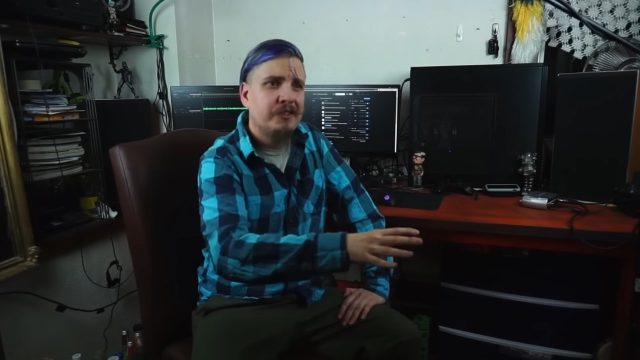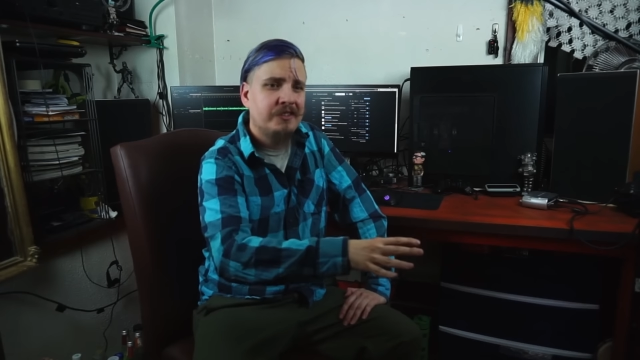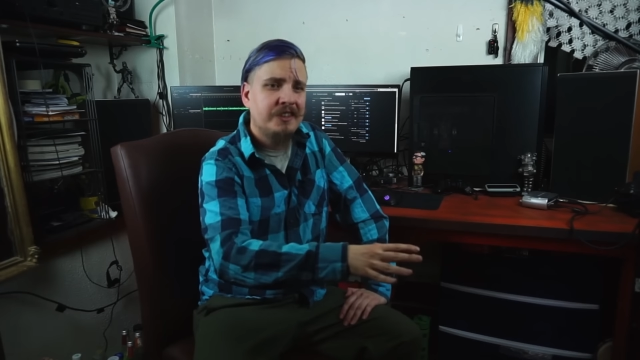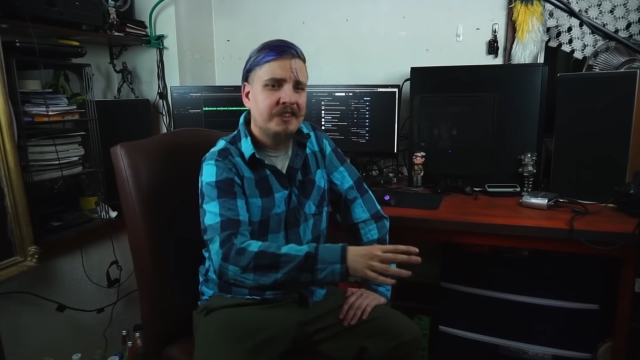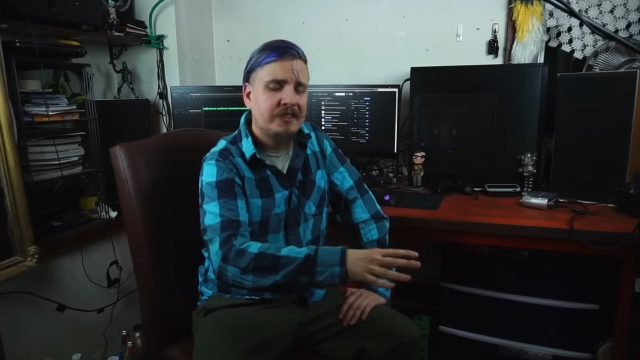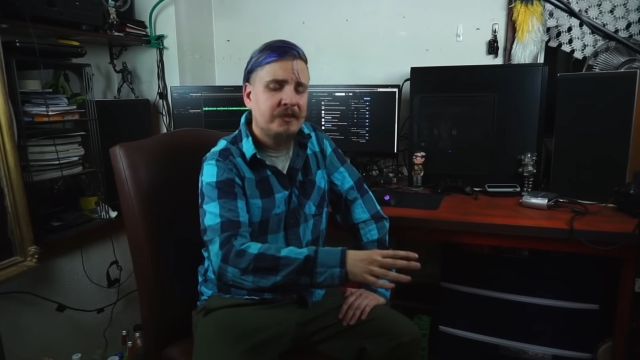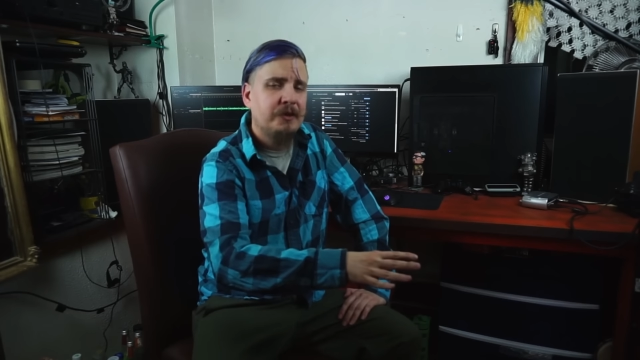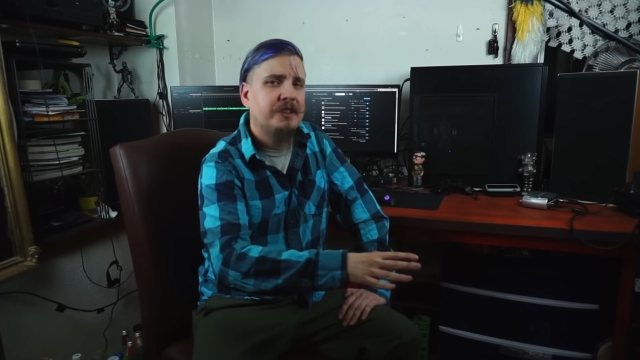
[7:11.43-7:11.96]

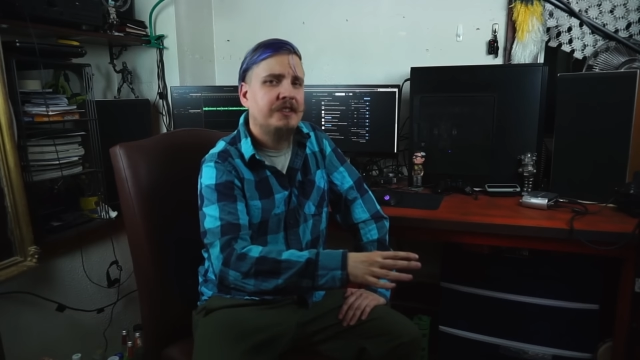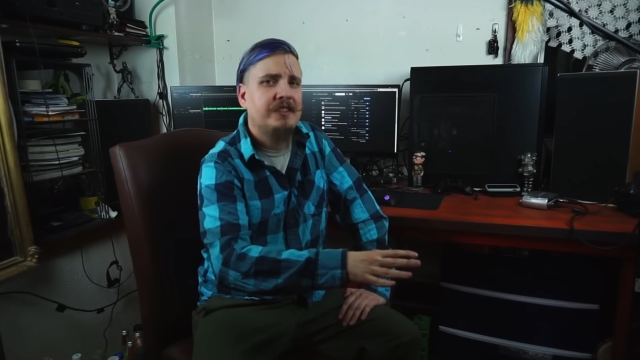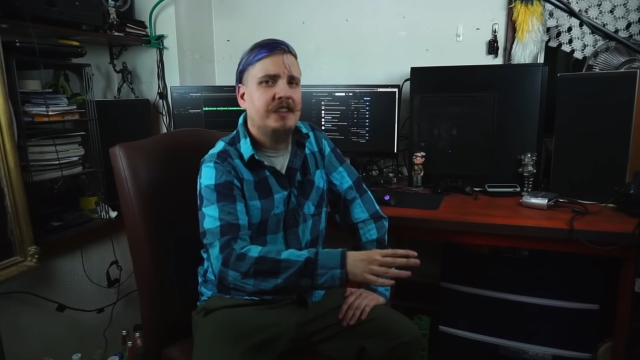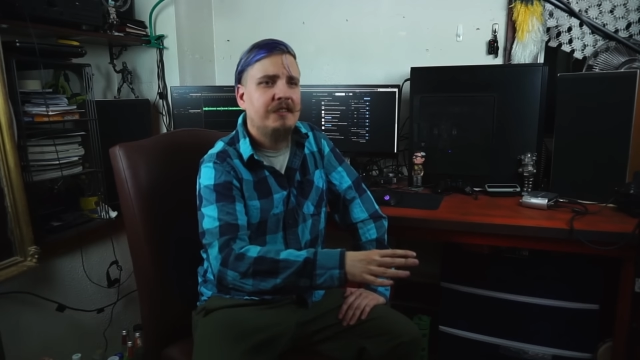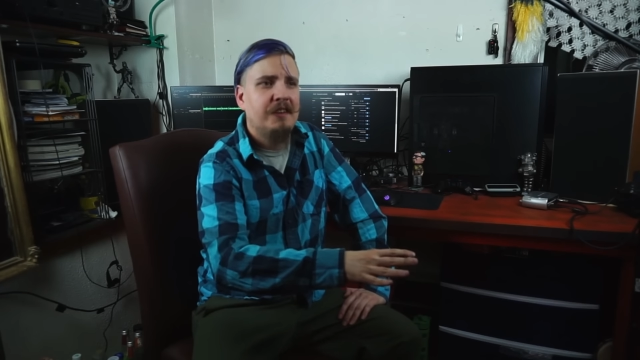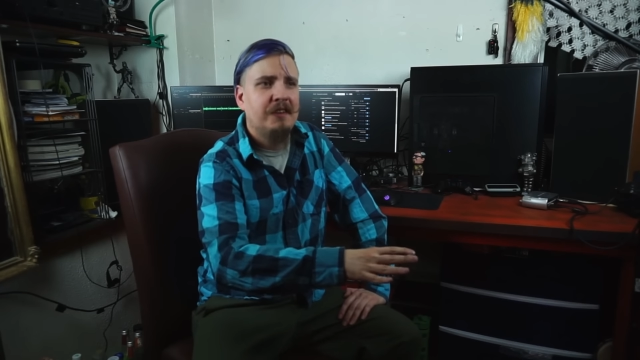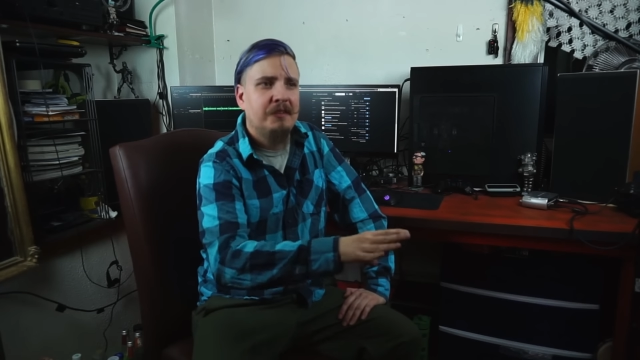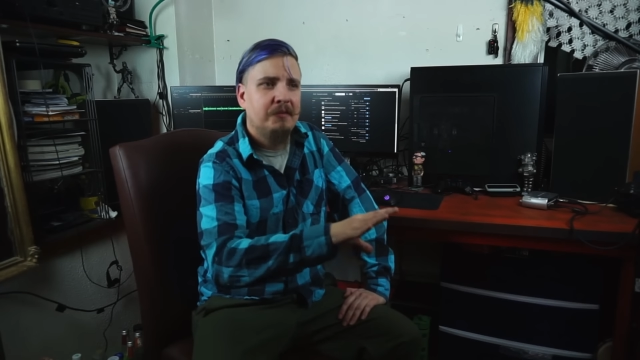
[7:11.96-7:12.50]

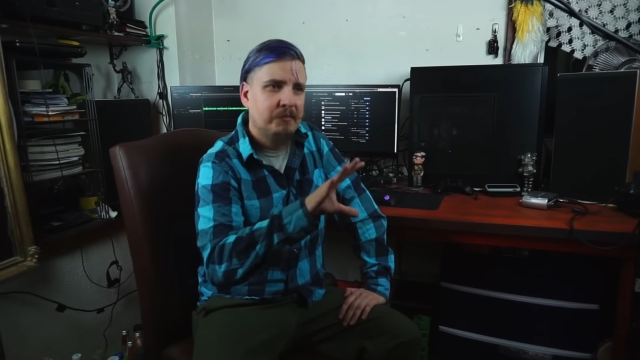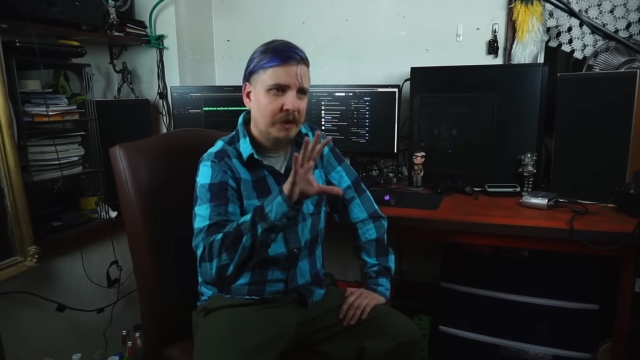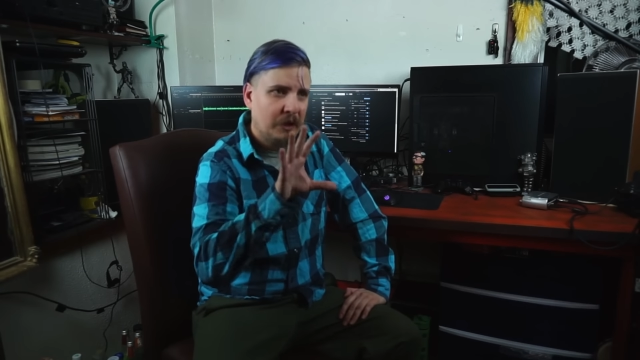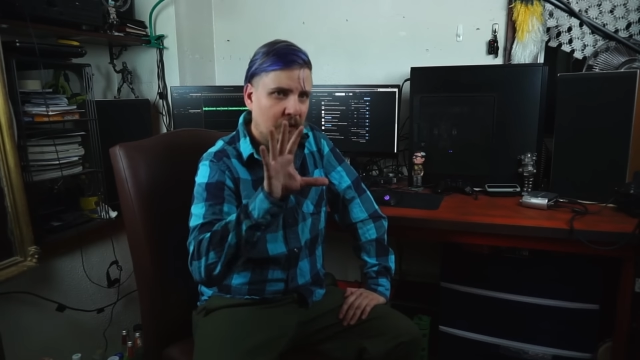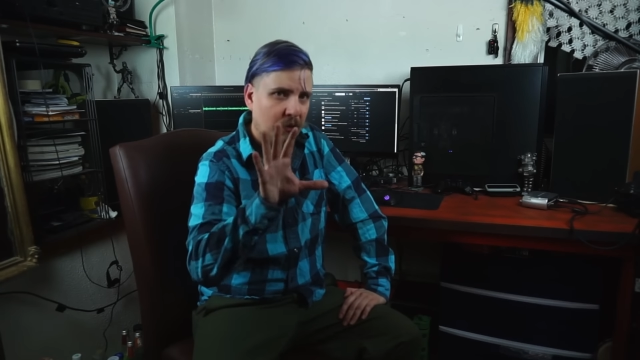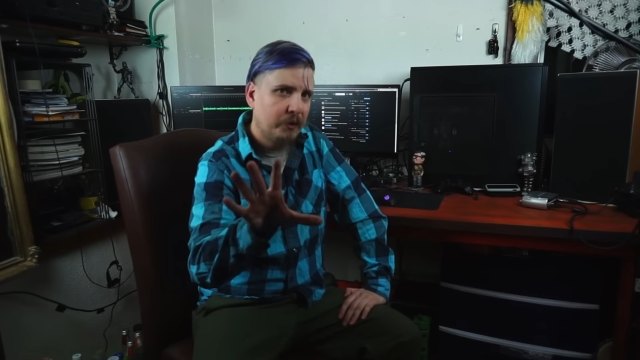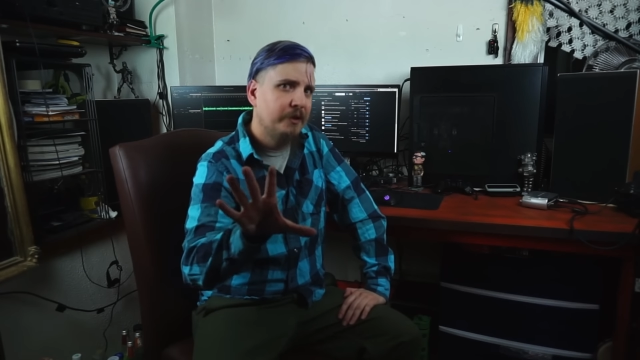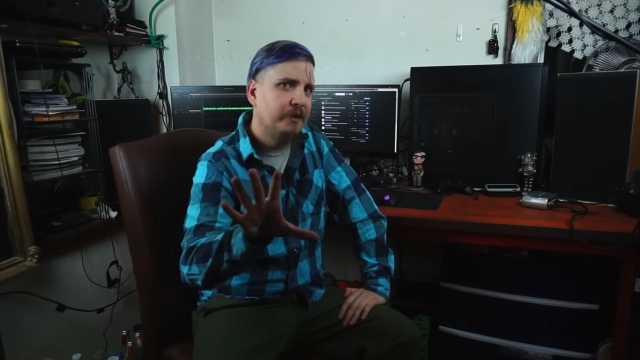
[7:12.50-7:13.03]
627, but
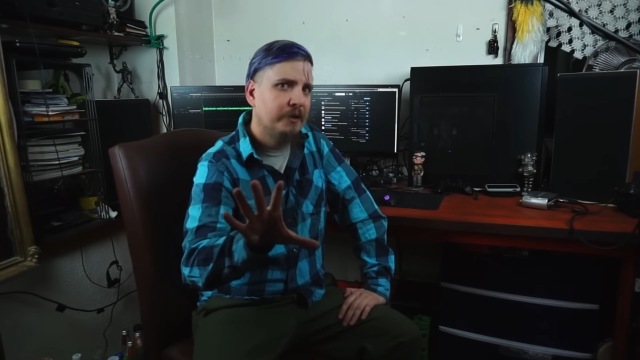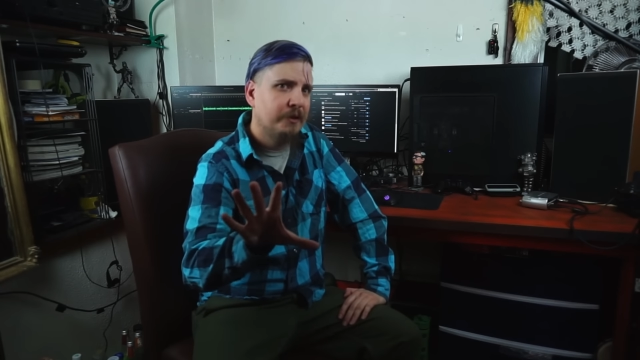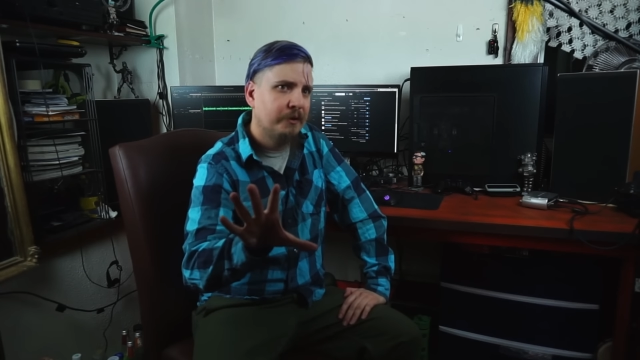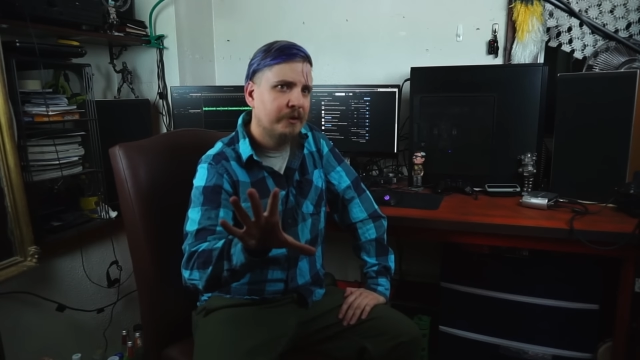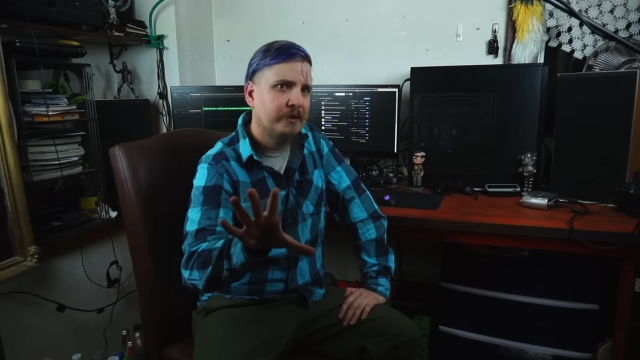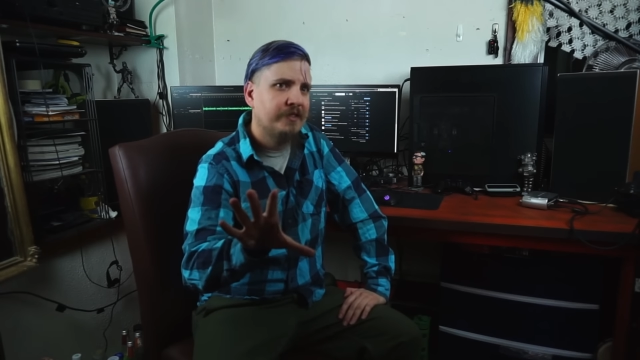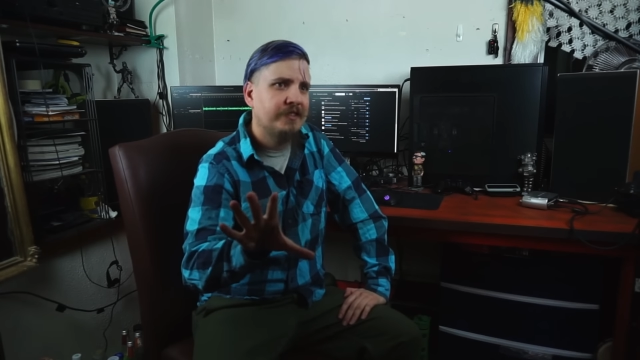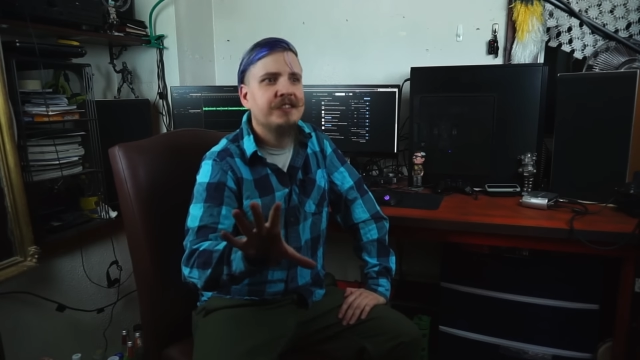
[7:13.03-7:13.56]
hold your
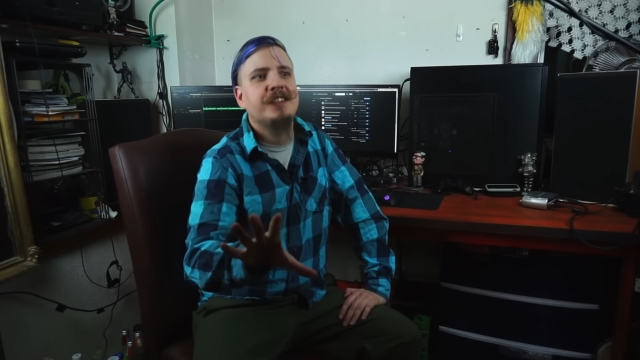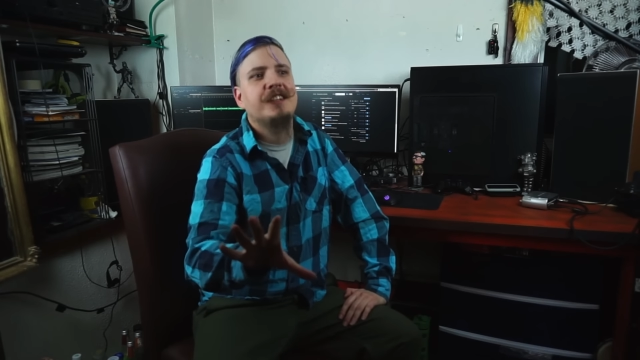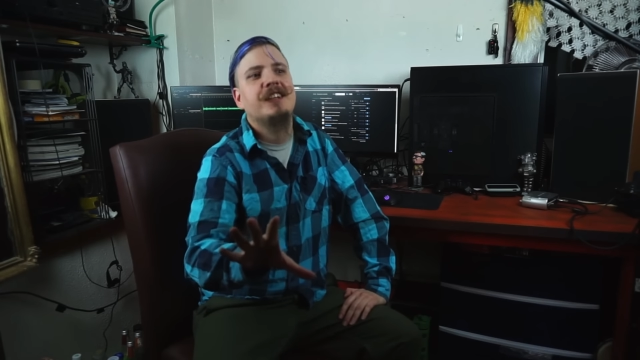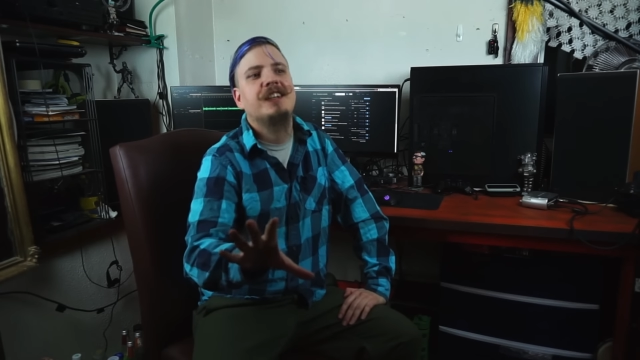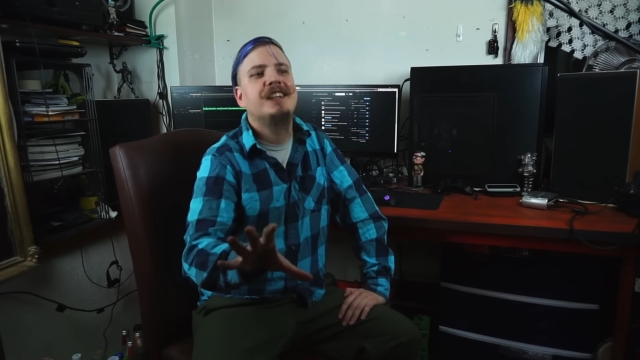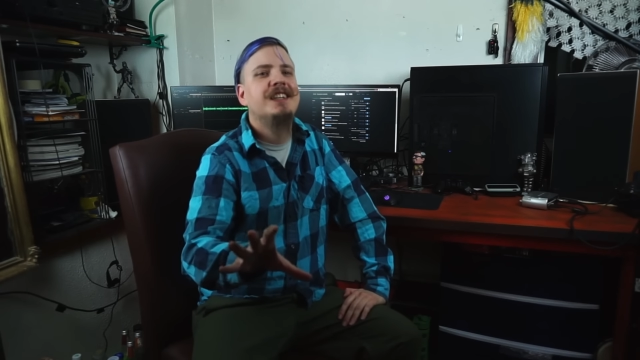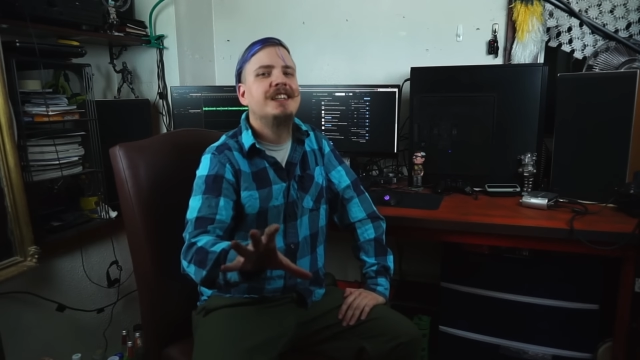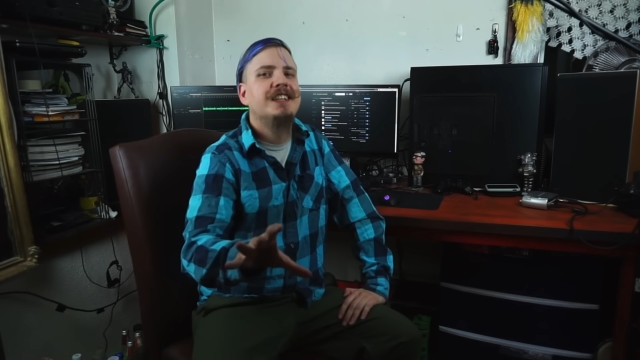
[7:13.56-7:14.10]
horses there.